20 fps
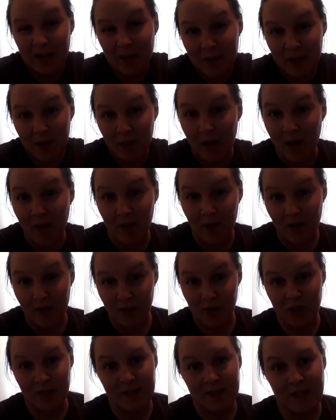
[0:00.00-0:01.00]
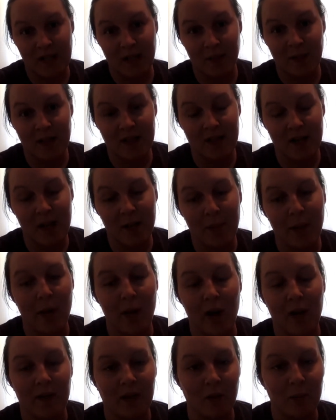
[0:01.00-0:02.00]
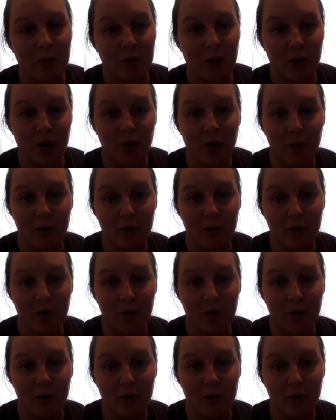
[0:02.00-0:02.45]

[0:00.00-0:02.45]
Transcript: me rather than just seeing me type out on the computer,